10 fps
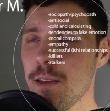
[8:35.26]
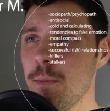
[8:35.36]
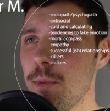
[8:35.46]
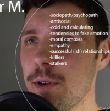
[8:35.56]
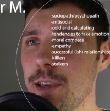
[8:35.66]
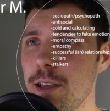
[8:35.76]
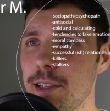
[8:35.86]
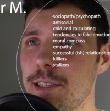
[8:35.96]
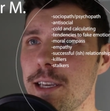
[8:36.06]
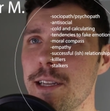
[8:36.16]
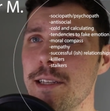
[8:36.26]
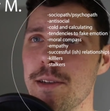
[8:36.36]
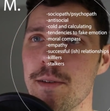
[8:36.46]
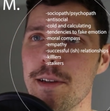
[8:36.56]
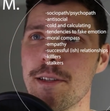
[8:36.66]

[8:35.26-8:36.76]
But yeah, let's get into it.